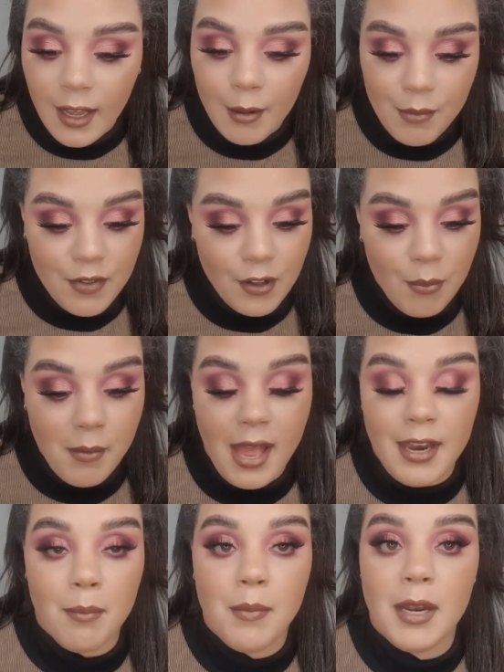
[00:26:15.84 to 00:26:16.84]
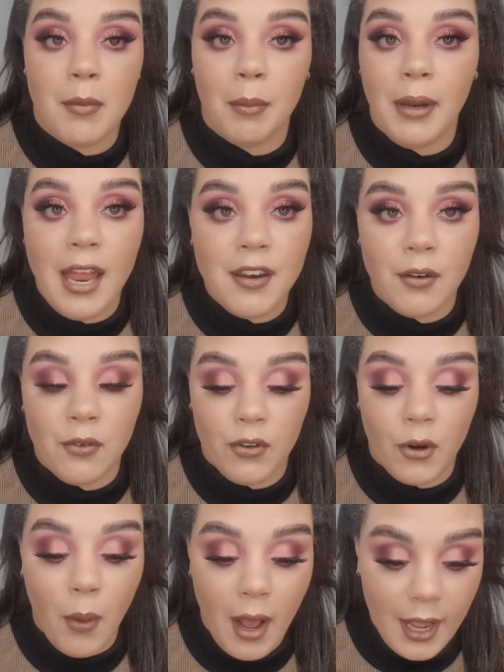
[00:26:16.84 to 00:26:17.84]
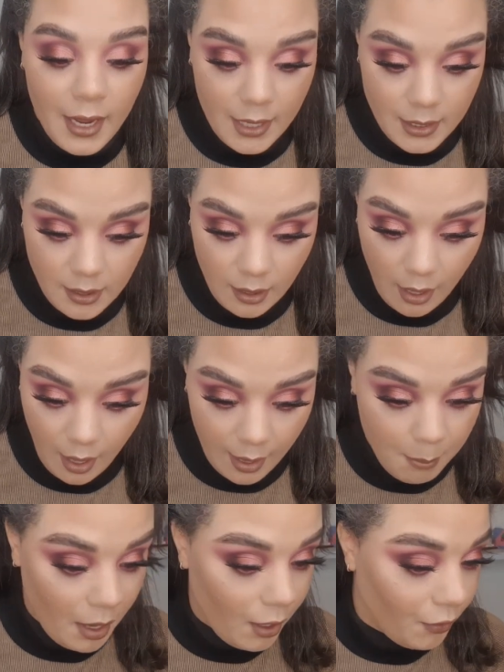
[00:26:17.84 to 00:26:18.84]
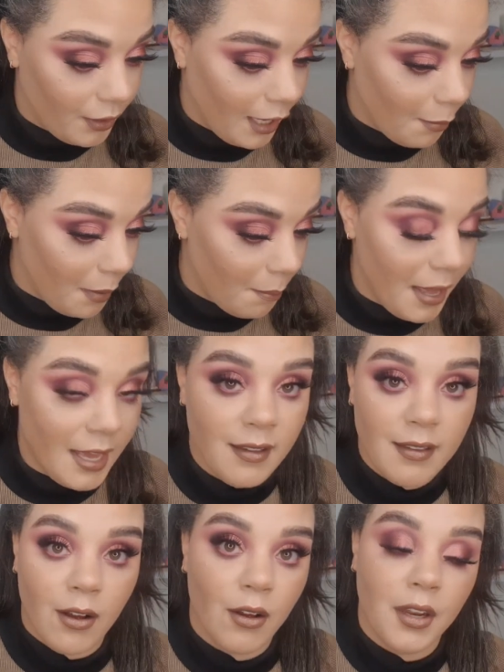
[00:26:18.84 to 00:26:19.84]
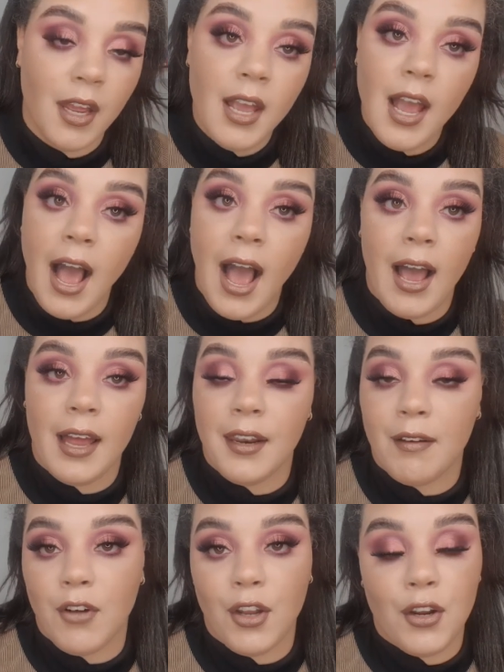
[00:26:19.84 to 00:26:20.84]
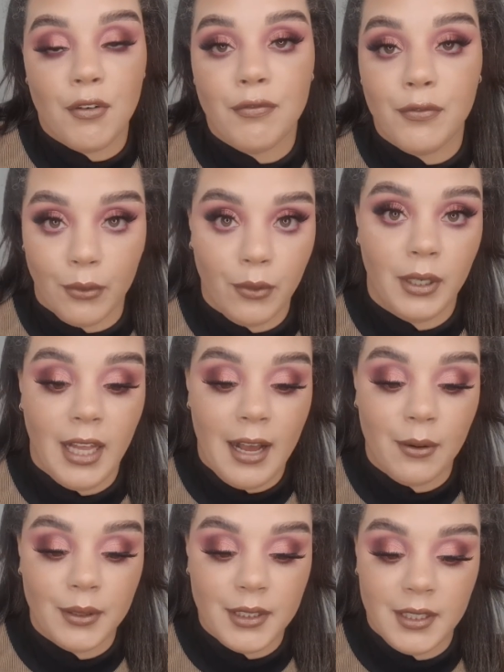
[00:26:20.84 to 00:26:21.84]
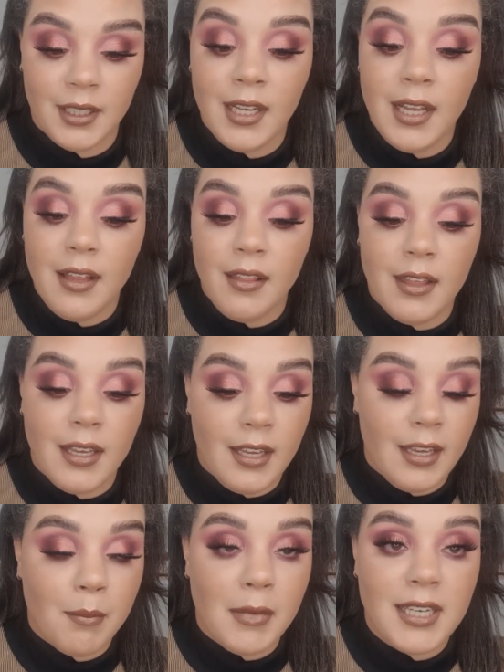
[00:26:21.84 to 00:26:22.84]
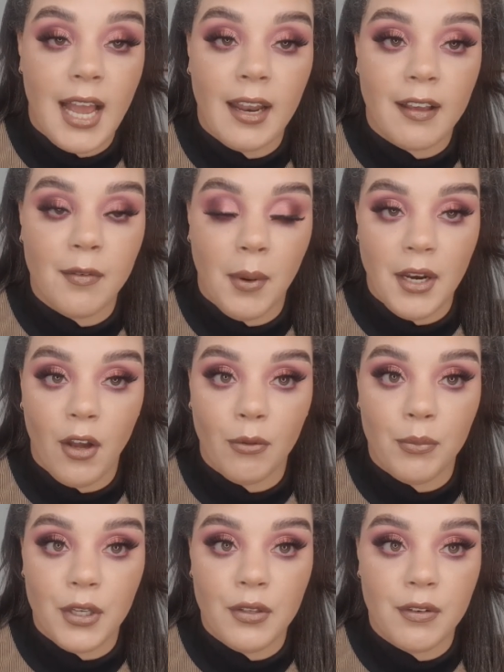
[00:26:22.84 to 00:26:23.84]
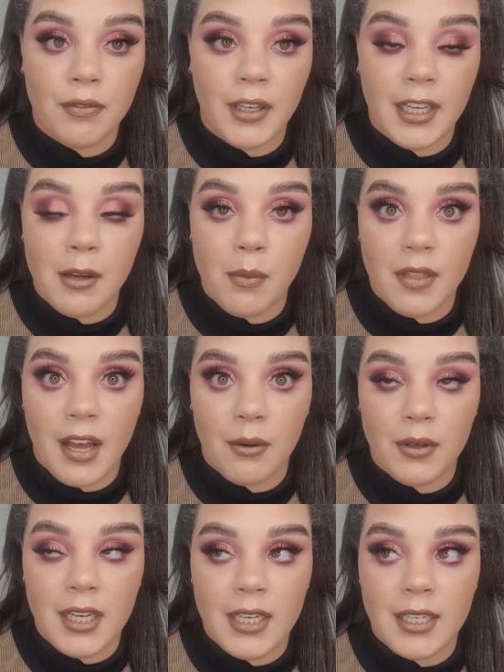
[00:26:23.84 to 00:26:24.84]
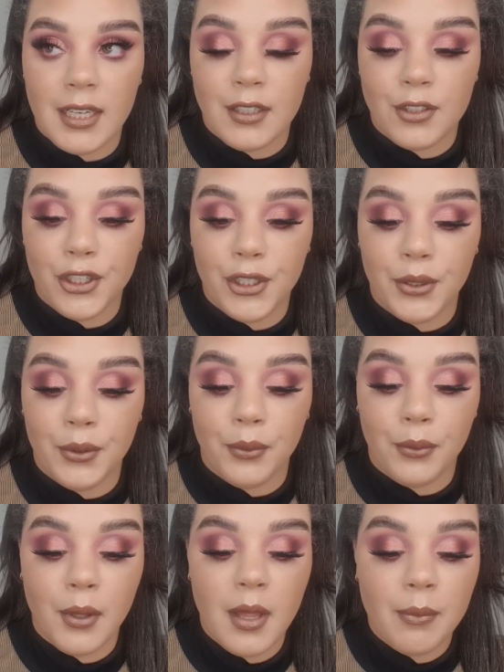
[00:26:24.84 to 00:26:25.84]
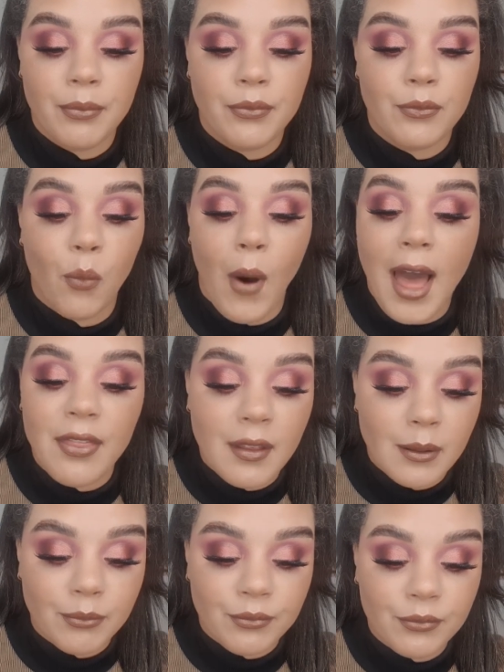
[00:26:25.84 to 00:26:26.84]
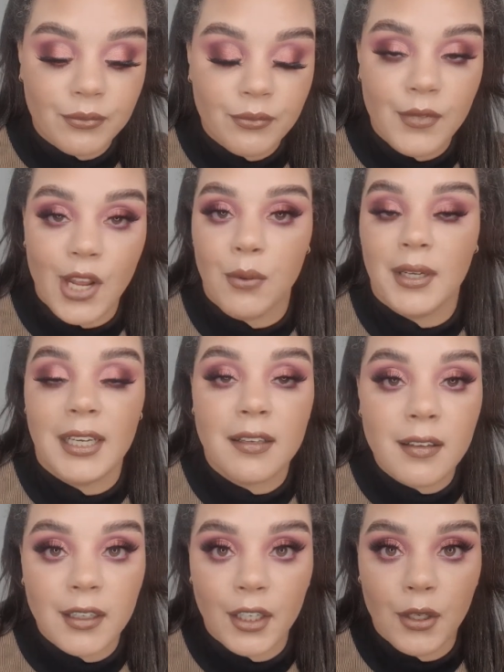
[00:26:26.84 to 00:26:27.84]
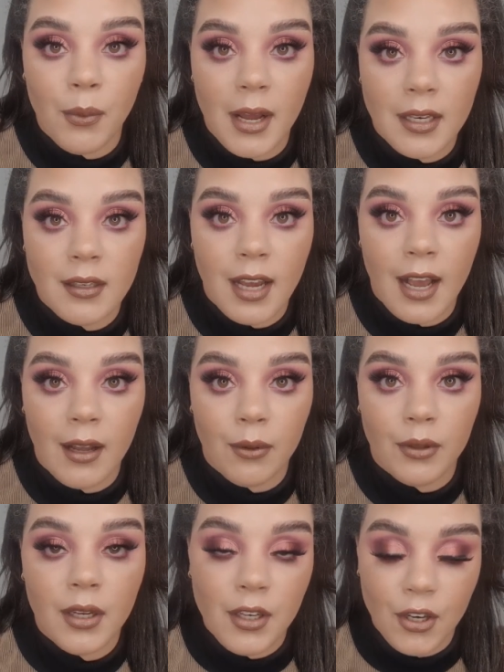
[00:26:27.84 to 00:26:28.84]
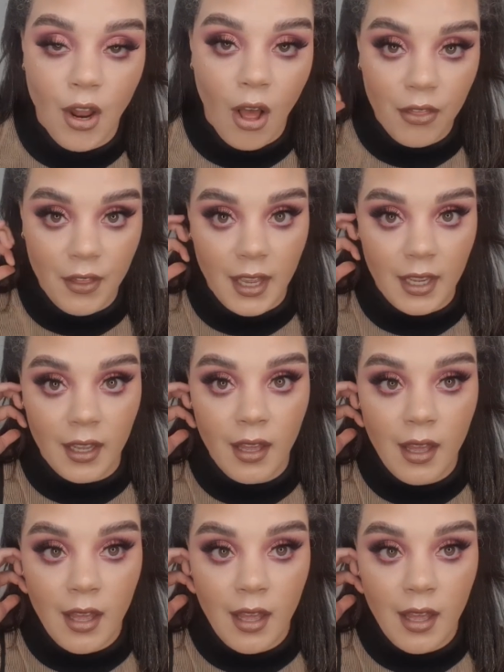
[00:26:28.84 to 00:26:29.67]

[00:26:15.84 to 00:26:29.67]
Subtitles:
So minimal blending was required. I already had my base on and I've got no fallout. The metallics went on beautifully without needing to wet them. No glitter glue went down, nothing.